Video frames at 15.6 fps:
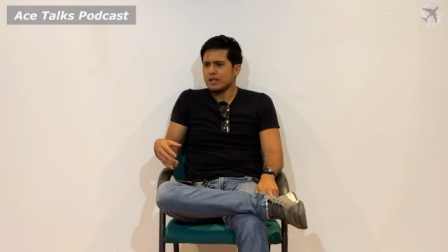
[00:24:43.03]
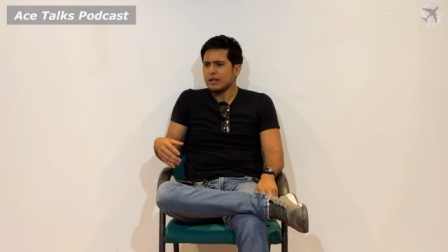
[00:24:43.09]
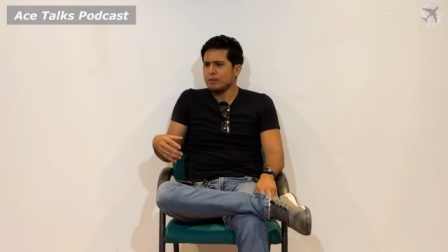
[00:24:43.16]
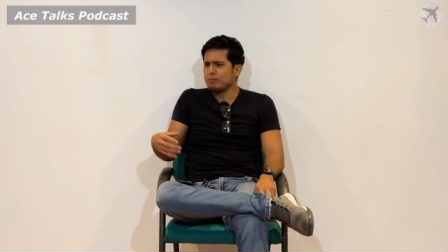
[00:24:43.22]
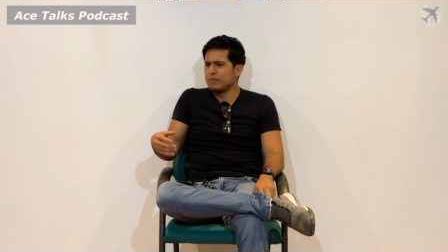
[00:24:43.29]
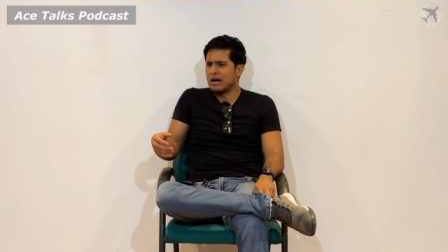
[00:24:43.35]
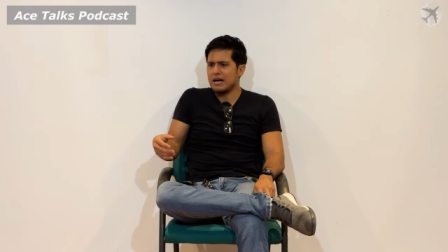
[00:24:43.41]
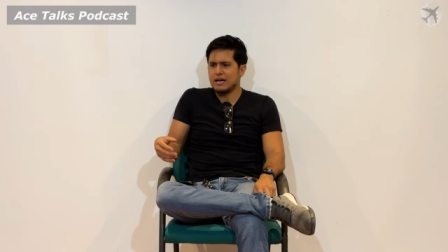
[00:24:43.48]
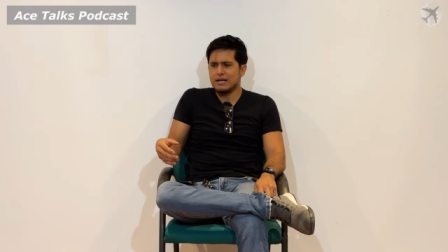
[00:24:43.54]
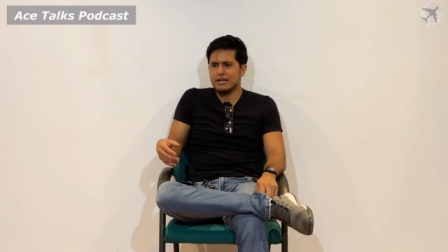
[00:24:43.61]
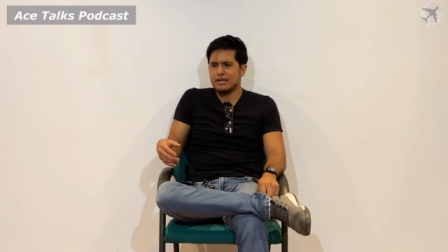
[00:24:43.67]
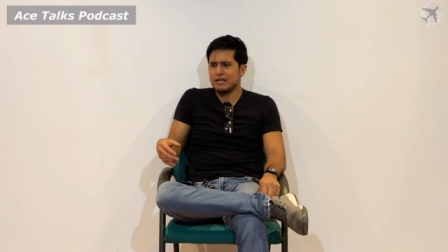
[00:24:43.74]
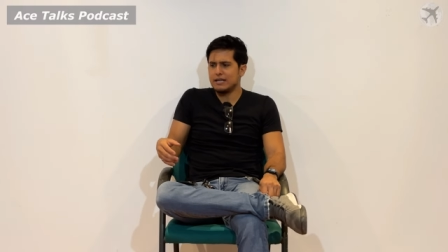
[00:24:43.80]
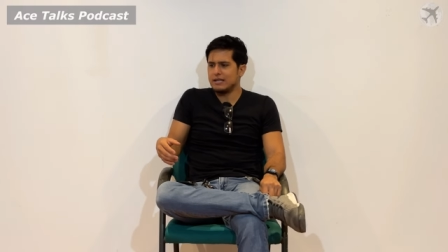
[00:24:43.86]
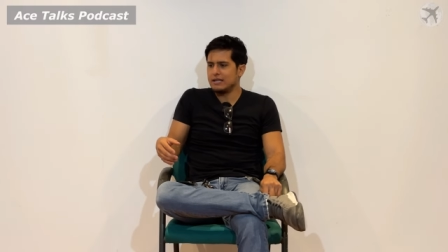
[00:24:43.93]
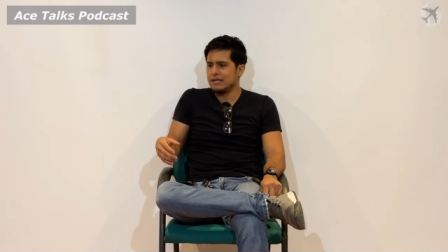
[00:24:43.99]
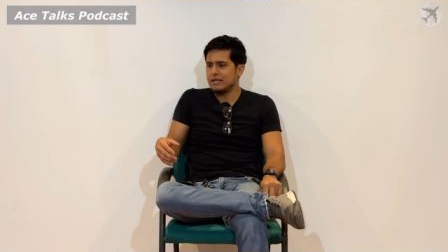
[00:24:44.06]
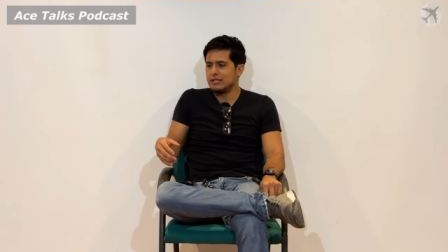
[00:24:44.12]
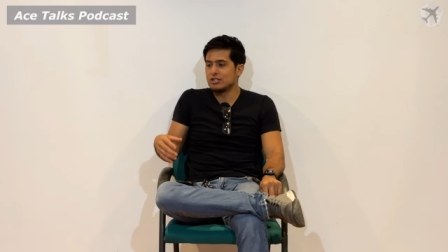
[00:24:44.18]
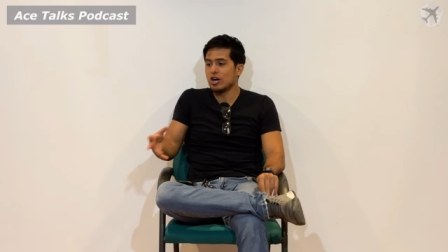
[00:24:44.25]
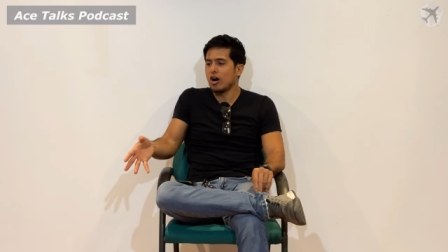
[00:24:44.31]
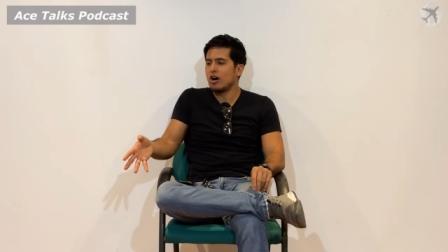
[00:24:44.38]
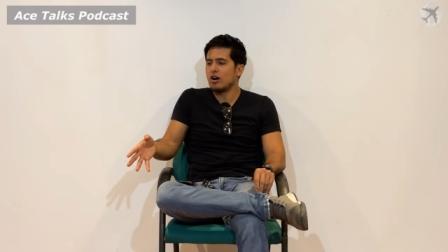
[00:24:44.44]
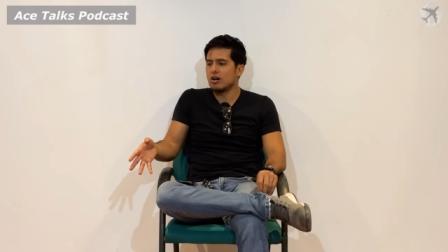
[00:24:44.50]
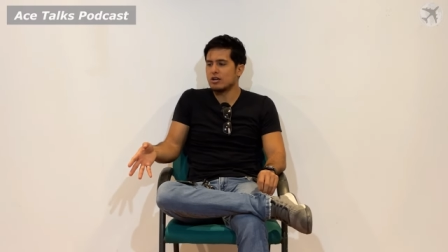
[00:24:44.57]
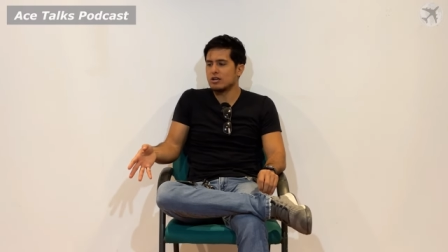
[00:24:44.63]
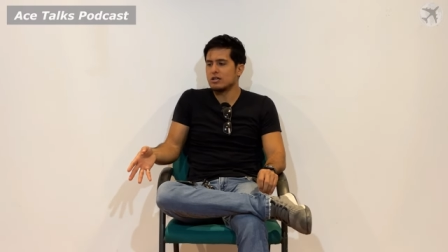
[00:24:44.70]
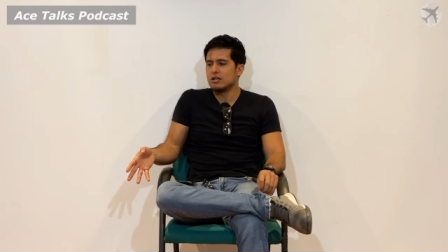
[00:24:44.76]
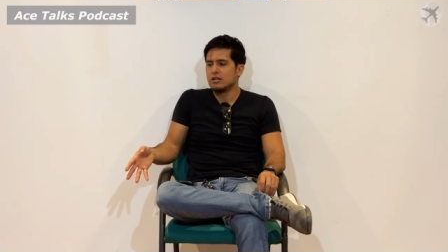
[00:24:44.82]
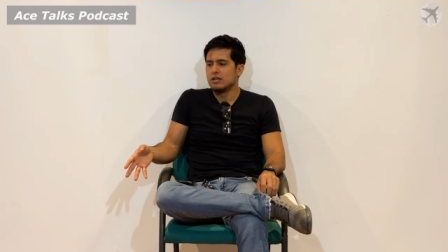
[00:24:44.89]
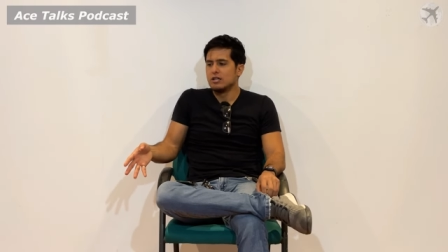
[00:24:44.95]
my dog
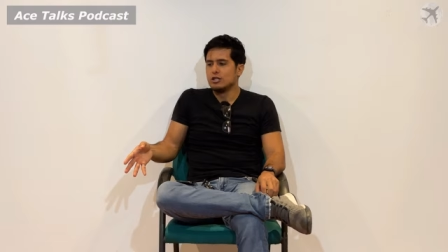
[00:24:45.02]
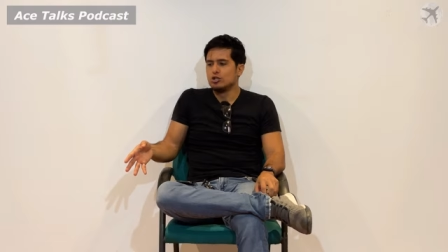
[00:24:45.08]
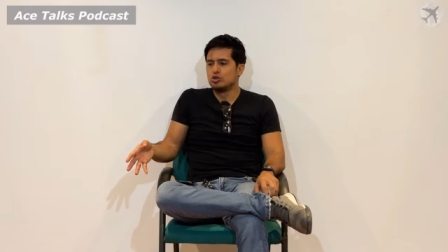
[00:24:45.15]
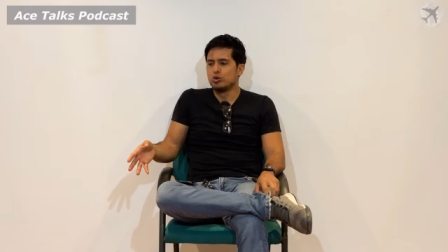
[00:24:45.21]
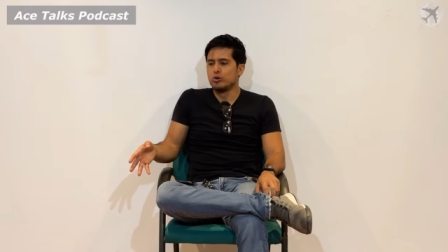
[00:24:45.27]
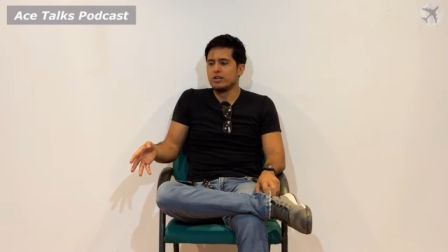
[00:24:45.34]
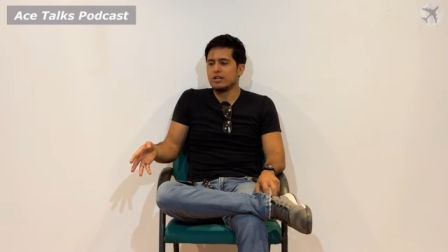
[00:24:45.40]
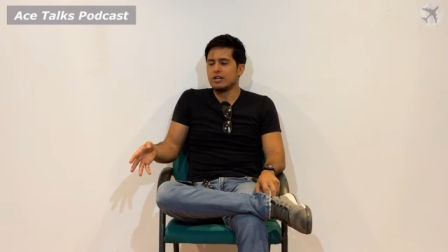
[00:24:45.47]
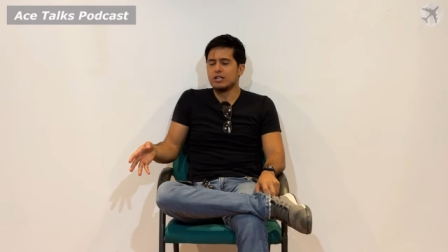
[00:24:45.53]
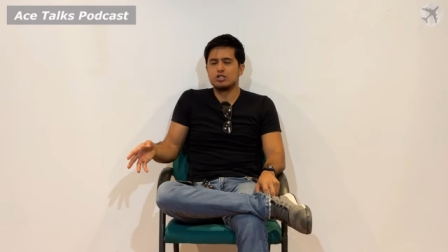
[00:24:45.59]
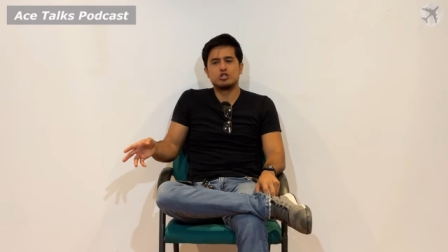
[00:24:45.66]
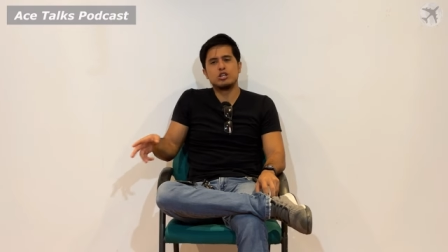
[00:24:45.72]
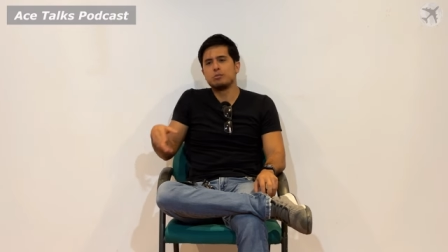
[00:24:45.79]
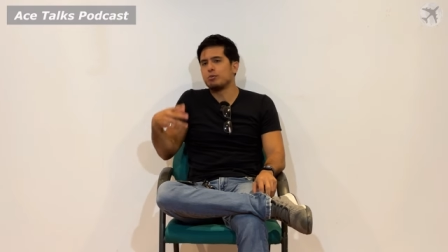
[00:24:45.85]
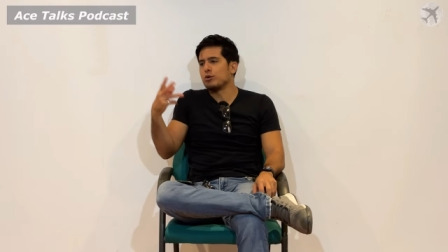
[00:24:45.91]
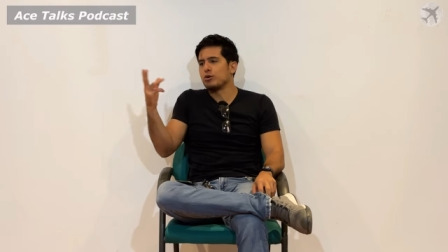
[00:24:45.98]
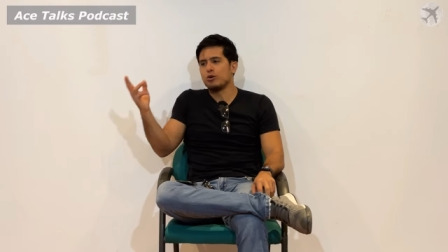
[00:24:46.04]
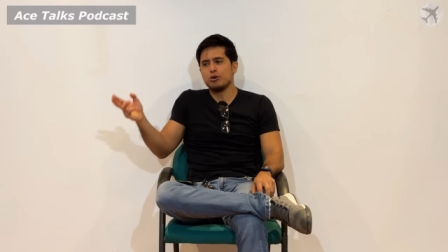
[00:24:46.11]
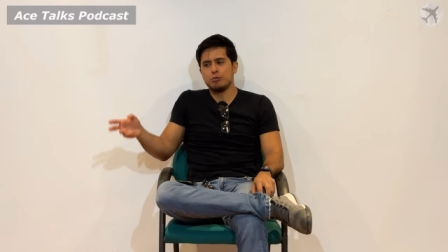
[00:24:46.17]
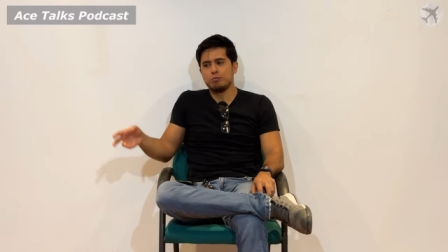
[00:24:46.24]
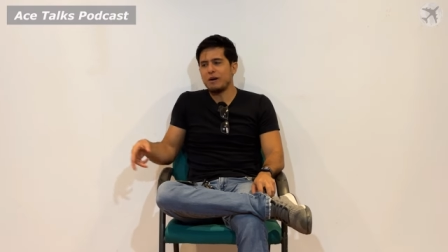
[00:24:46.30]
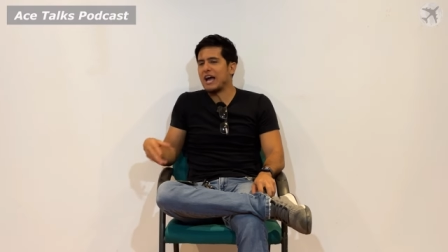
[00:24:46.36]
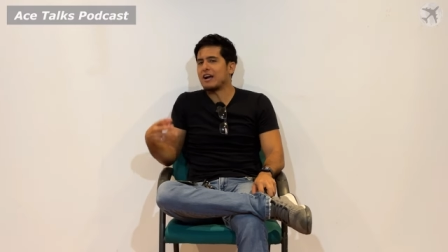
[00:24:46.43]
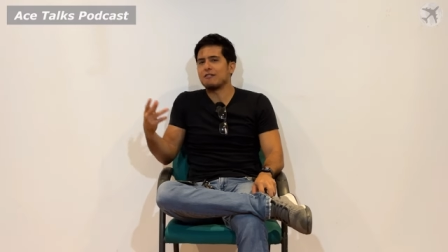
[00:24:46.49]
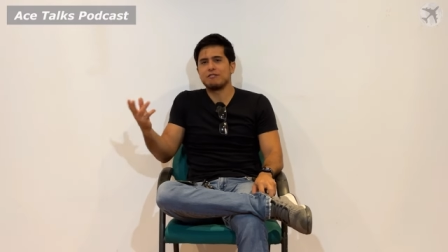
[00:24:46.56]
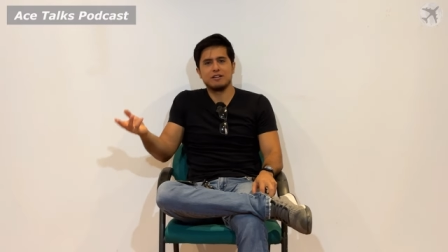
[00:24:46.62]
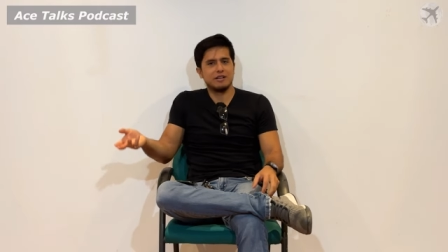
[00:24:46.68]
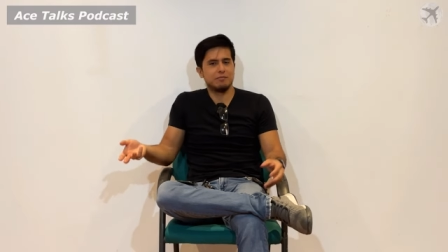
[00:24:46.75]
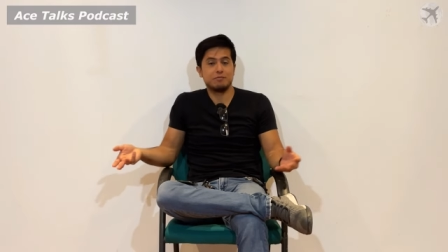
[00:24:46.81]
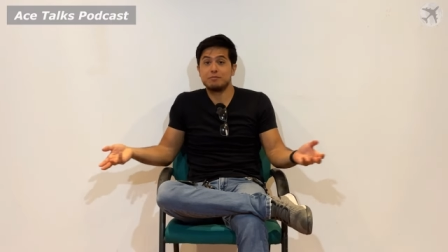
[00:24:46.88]
doing a triple backflip.